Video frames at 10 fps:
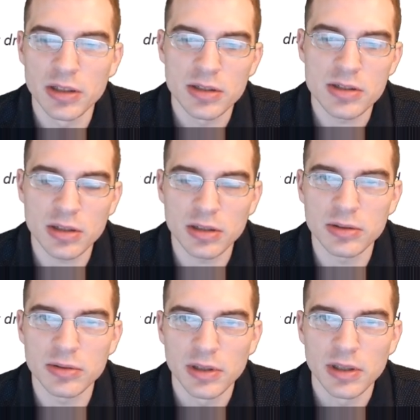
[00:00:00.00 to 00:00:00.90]

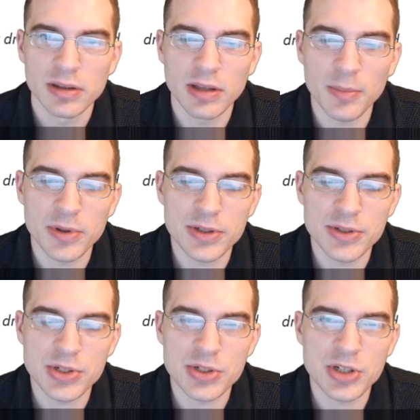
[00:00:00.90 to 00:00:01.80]
So
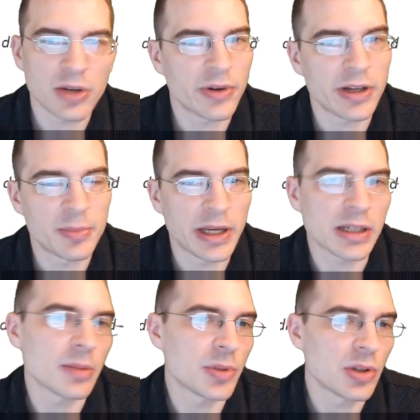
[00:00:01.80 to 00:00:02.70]
numbers generated by
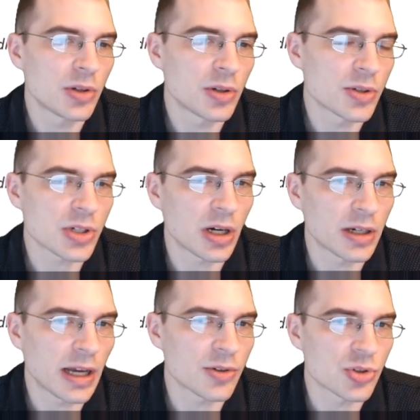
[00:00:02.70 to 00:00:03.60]
computers are
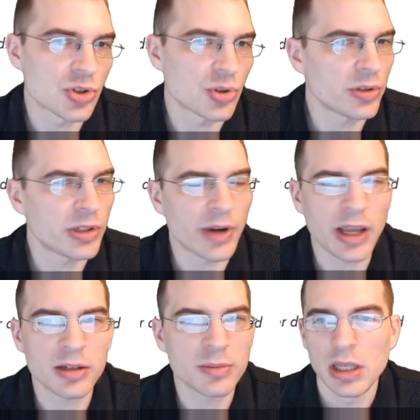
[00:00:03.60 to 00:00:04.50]
not truly
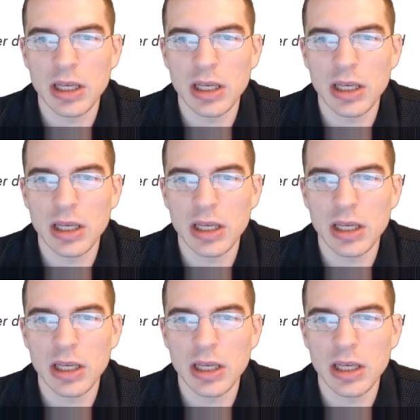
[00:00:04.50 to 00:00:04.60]
random